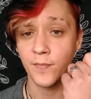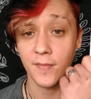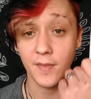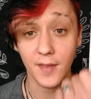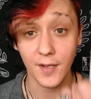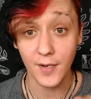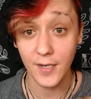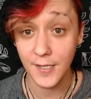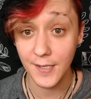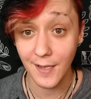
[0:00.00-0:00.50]

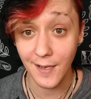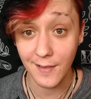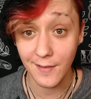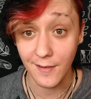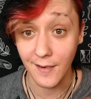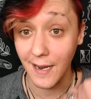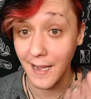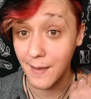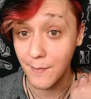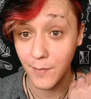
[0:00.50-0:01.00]
they're
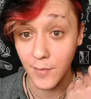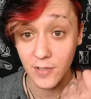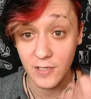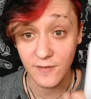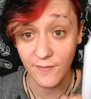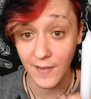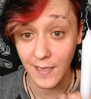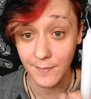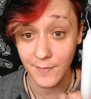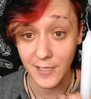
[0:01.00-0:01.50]
$1 at most
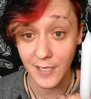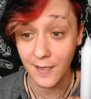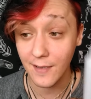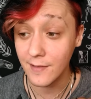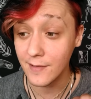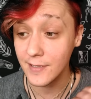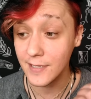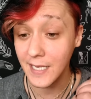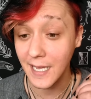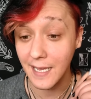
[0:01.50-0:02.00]
Family
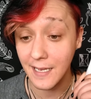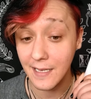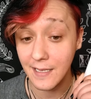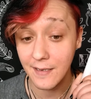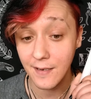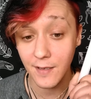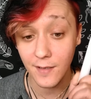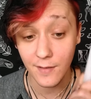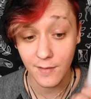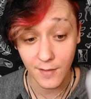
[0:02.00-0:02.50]
Dollars
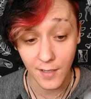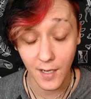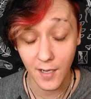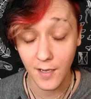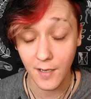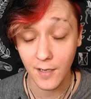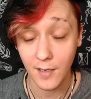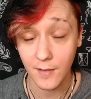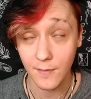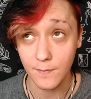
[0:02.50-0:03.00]
and
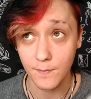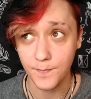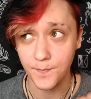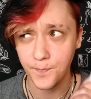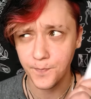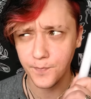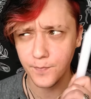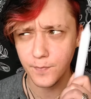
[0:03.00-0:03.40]
Dollar